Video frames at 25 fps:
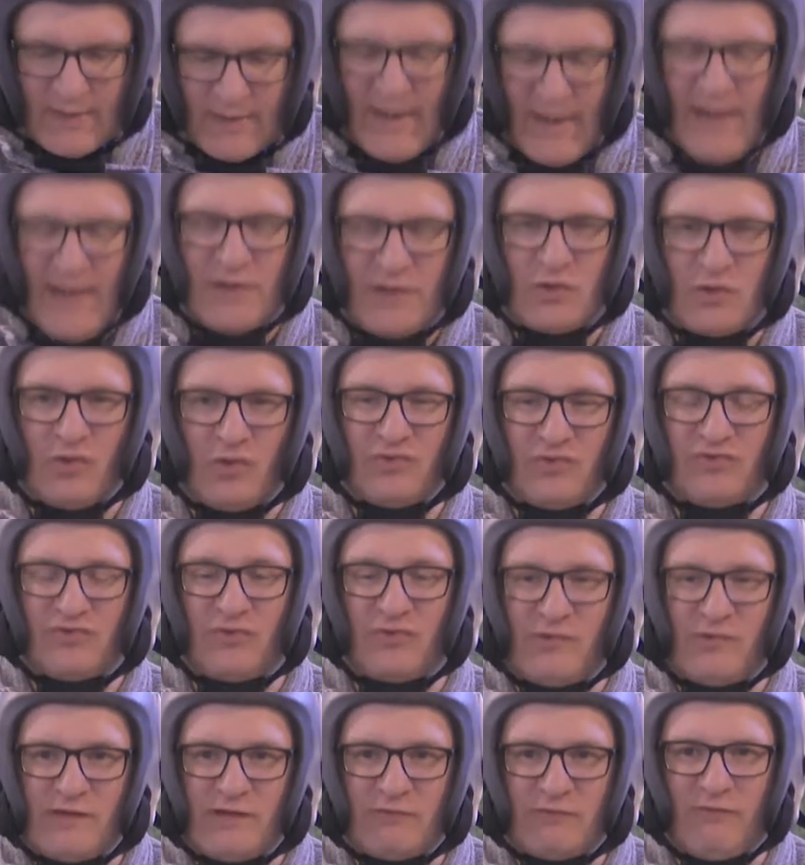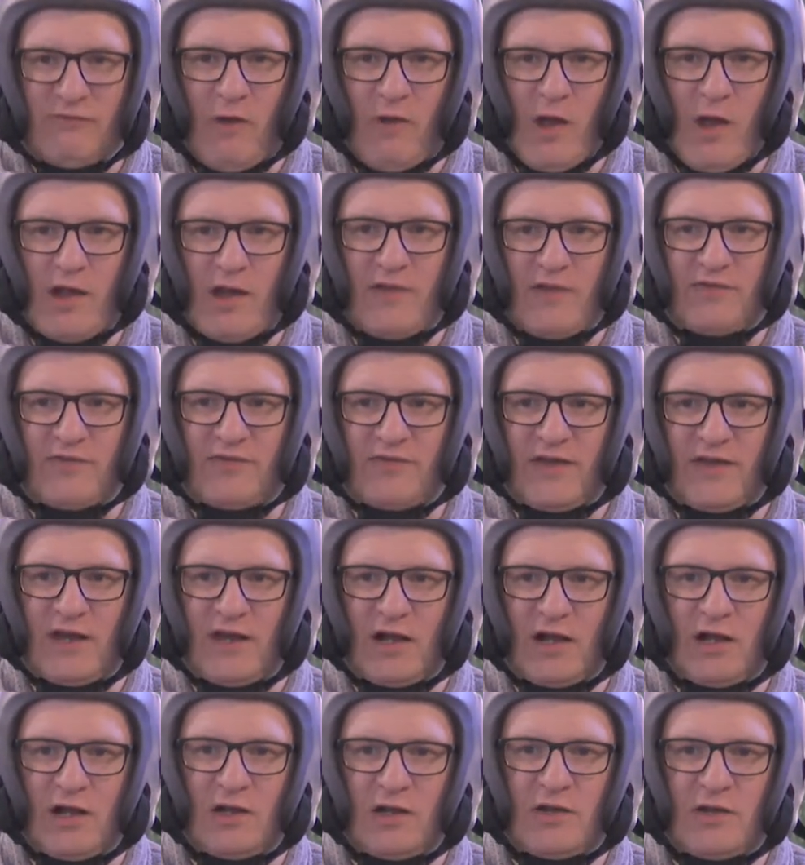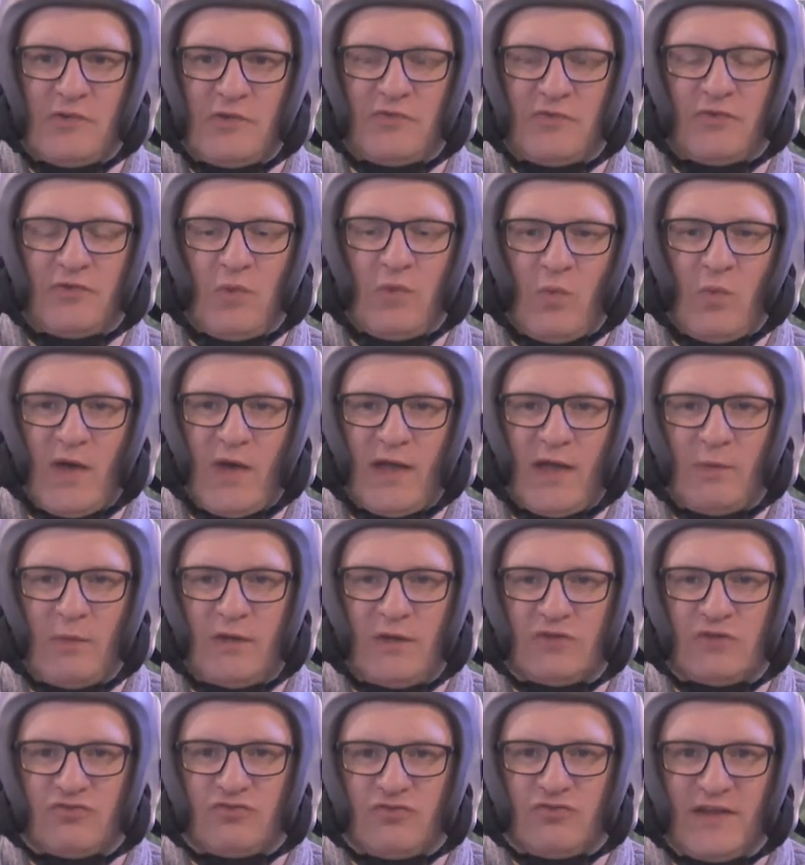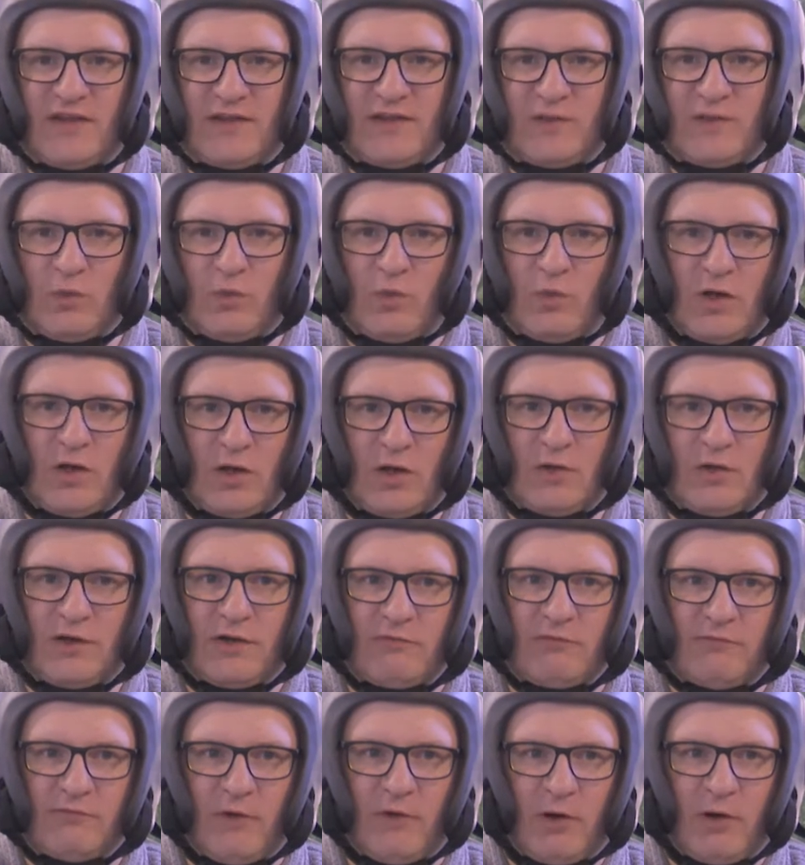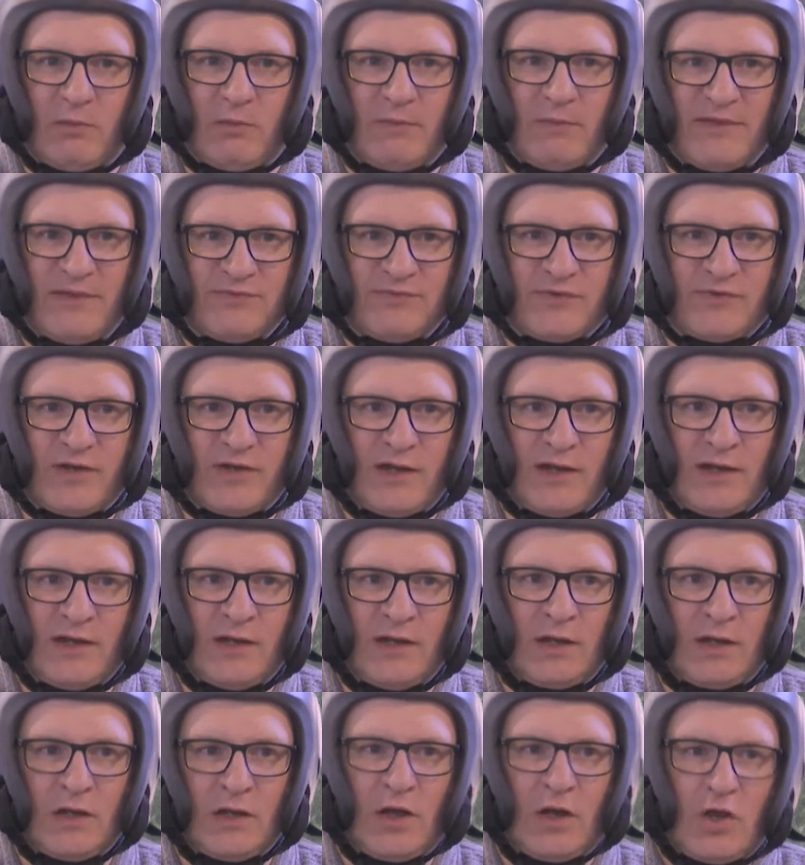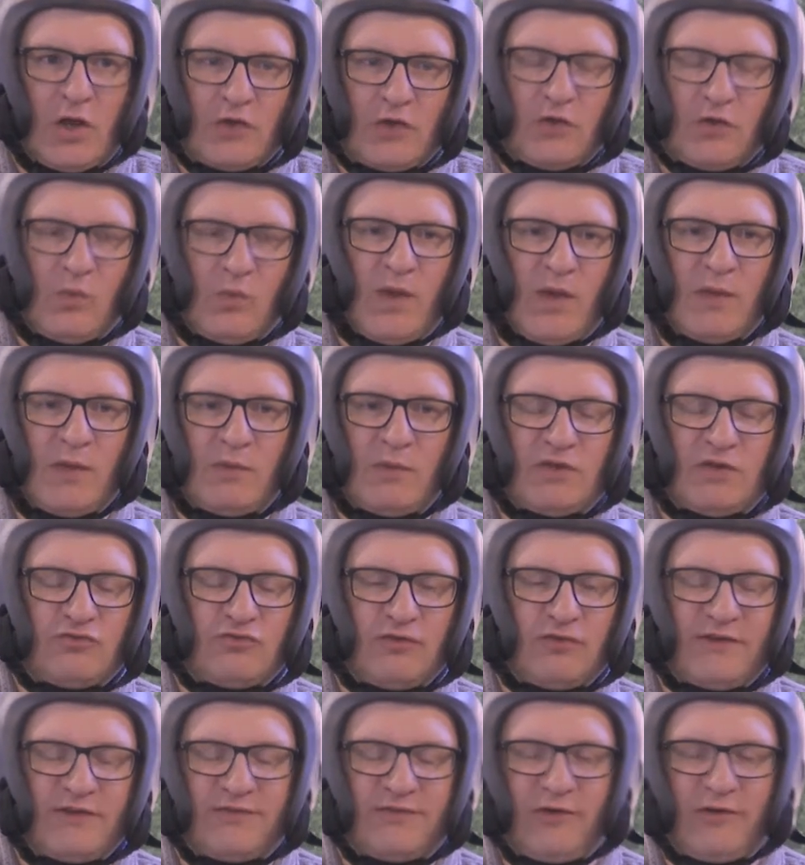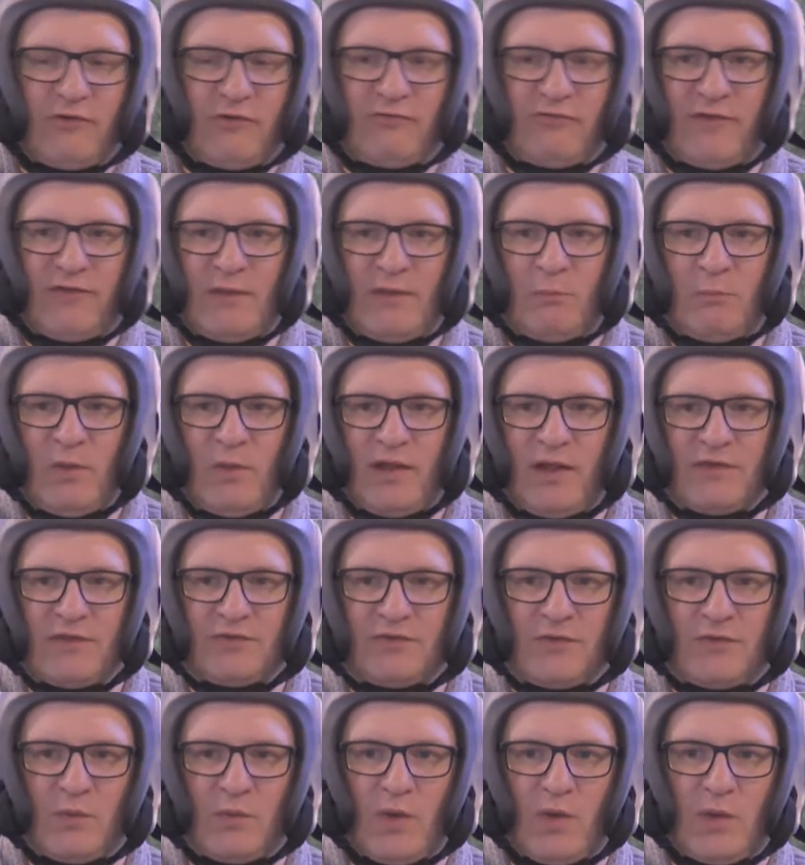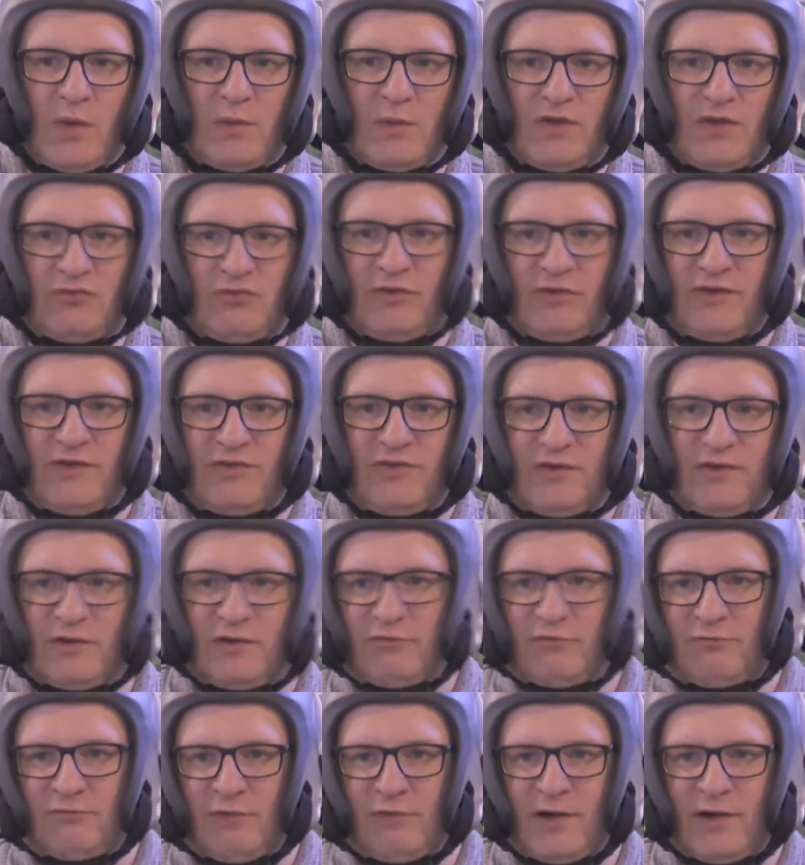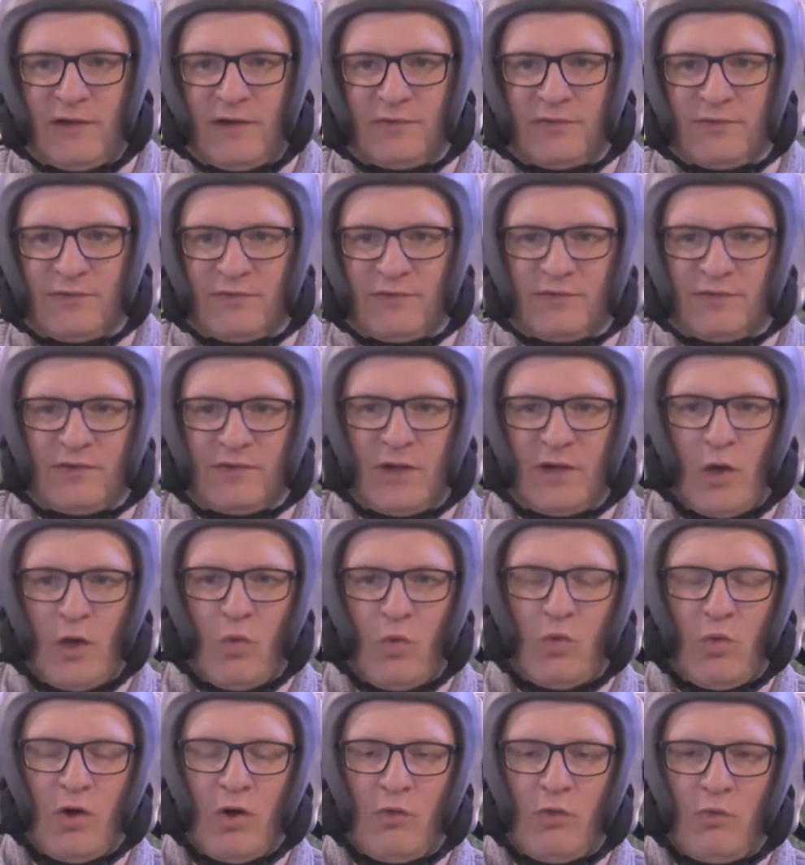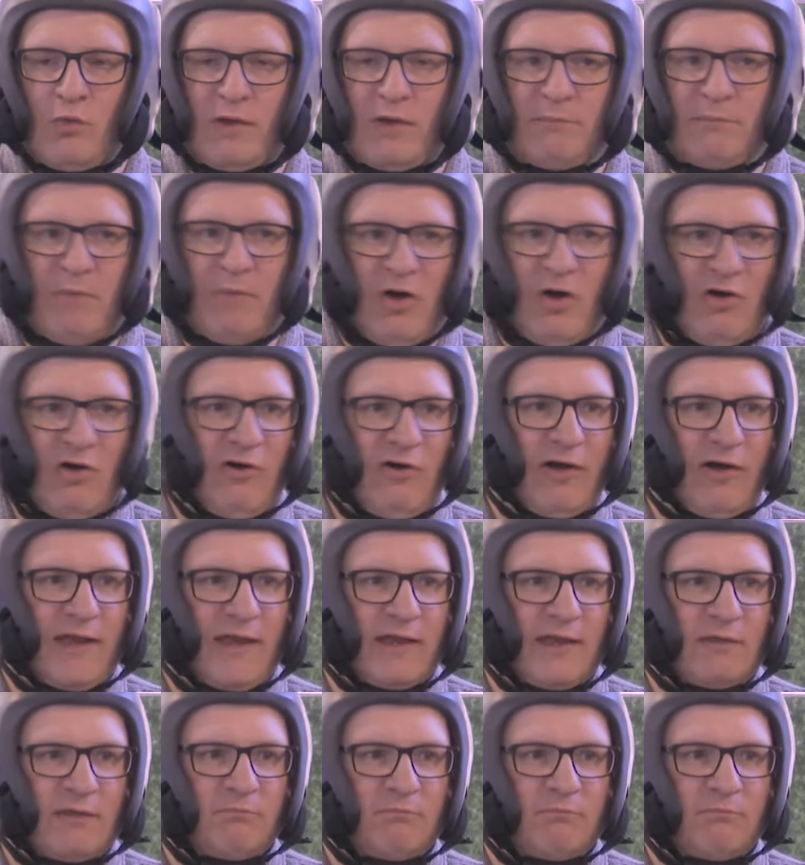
And not doing violence includes the way we treat the world environmentally, the way we treat our families, the way we treat our friends, what we buy,